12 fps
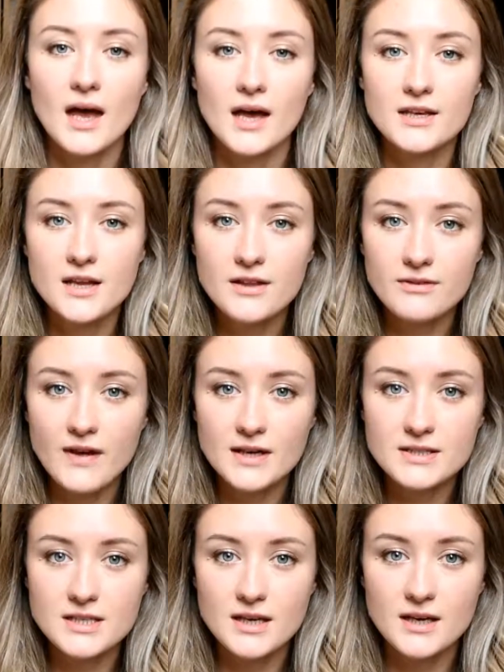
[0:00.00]
Another
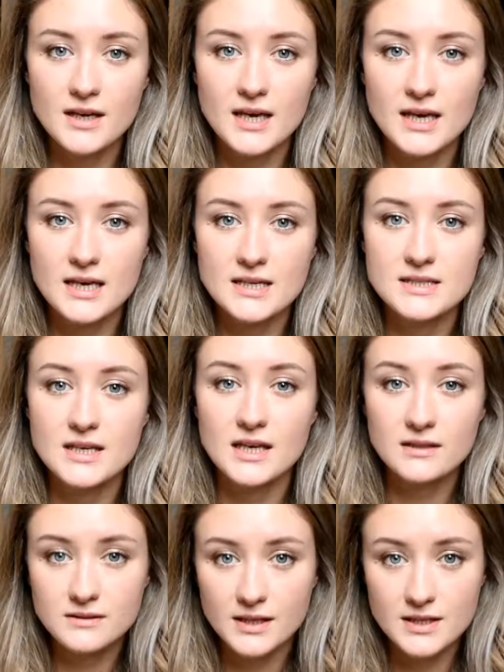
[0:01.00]
factor is
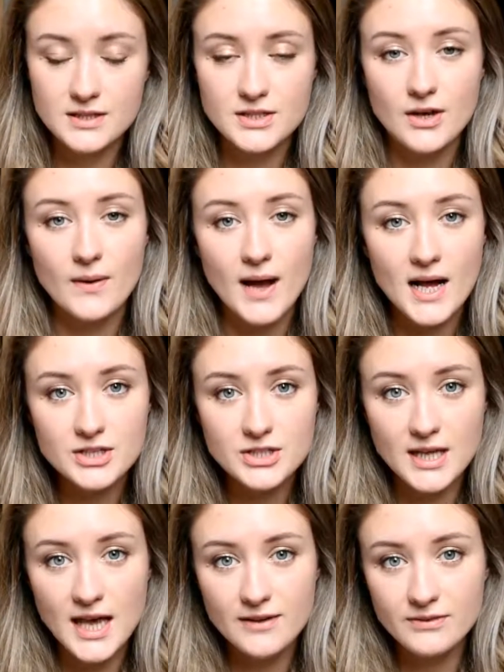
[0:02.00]
illness, so
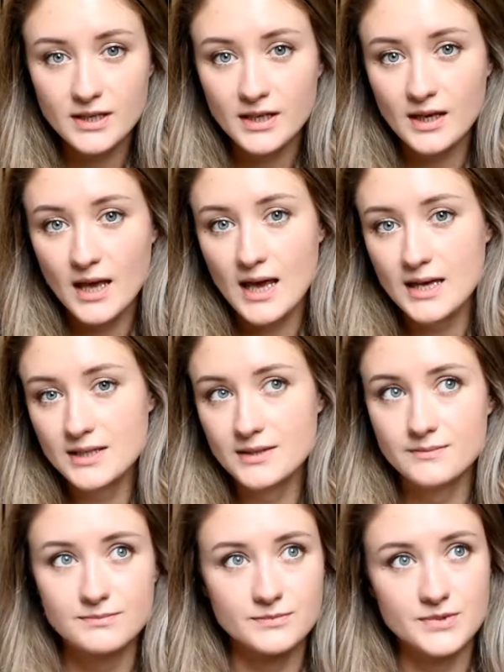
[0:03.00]
actually having
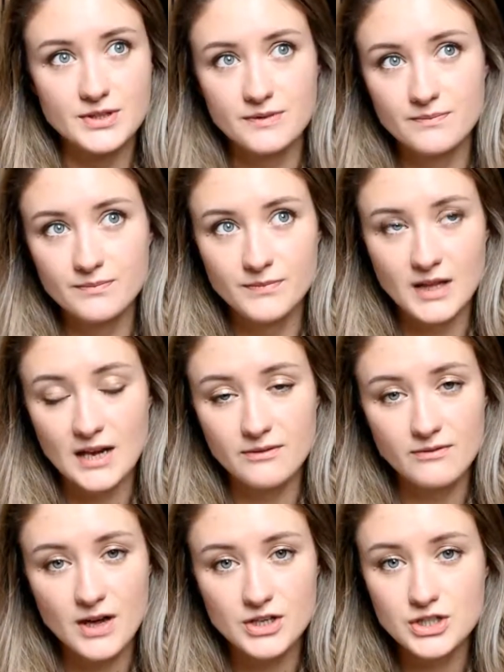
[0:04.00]
an
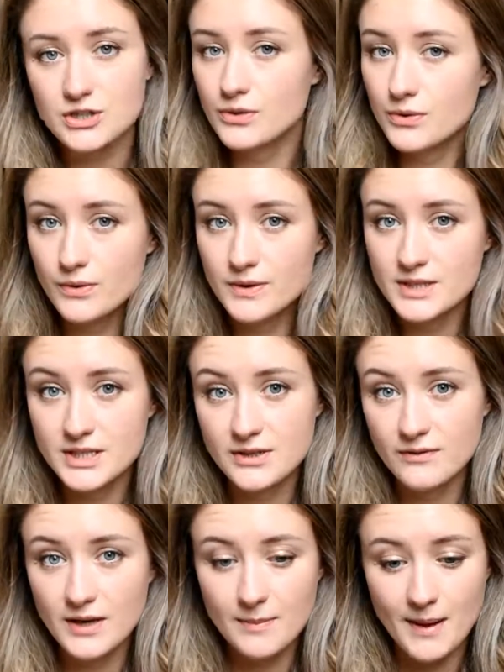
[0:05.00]
infection that causes a
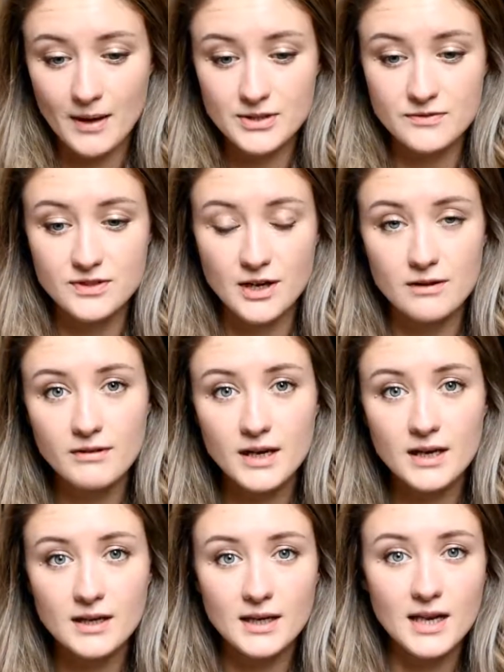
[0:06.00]
severe bout of
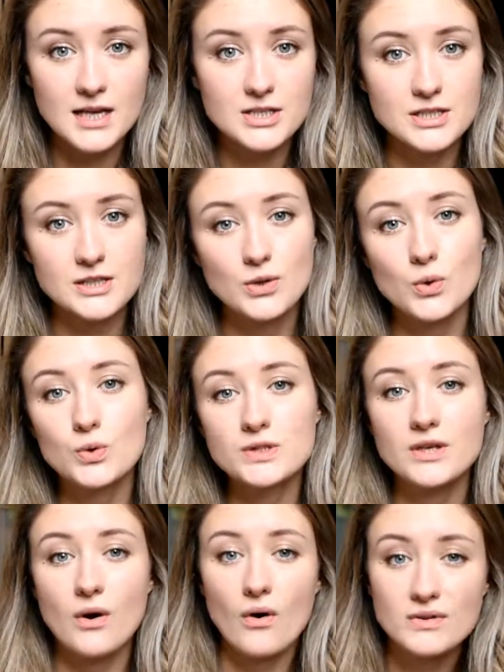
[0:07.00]
diarrhea can actually cause
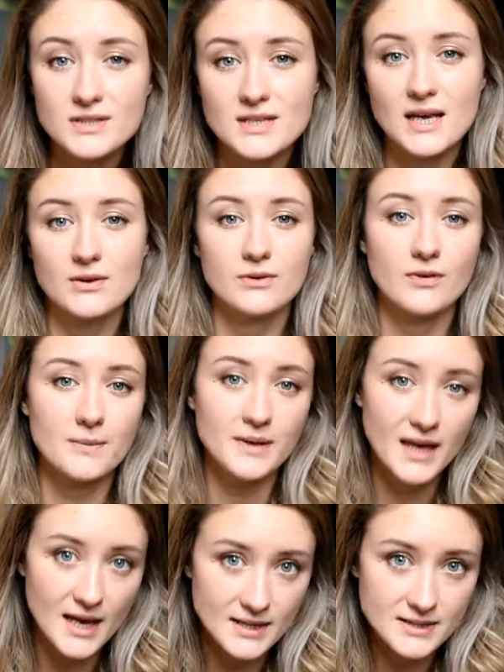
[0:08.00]
the onset of
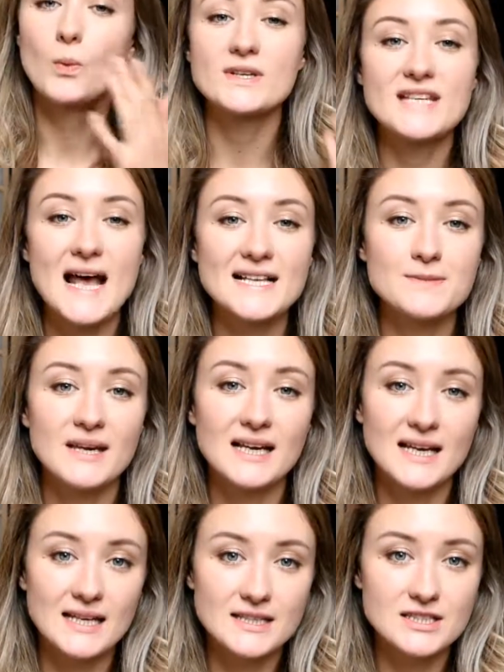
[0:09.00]
IBS, which has been
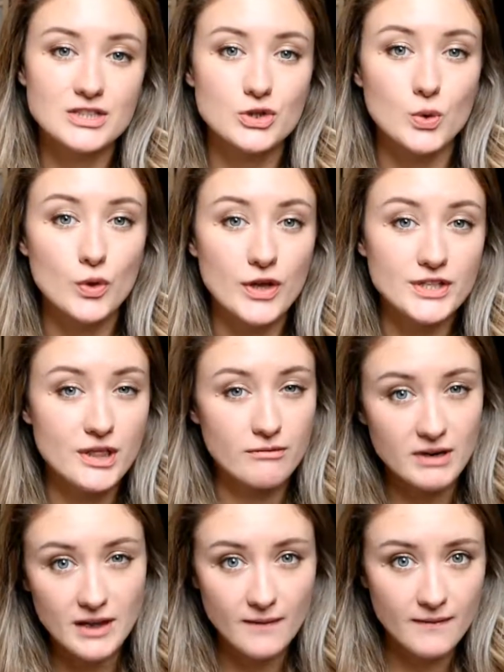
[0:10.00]
linked to all those
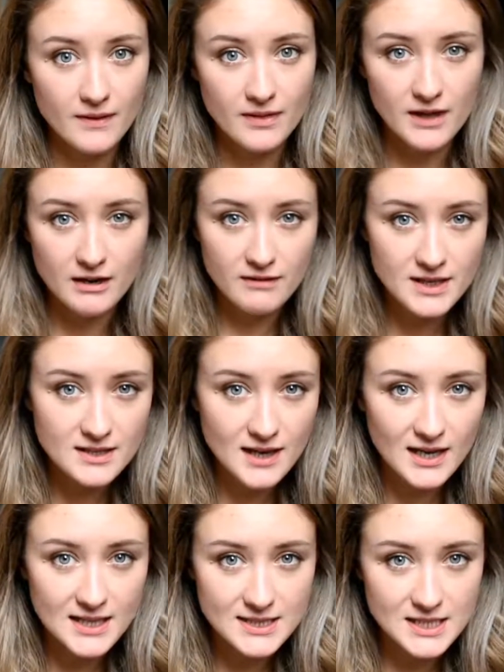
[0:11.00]
three theories that
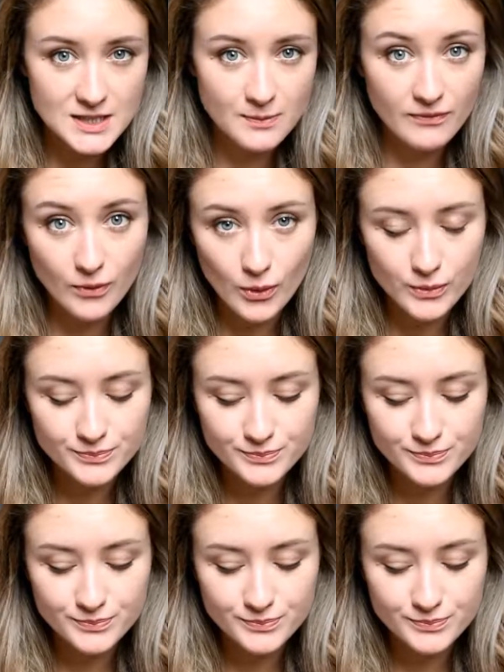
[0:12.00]
I listed before.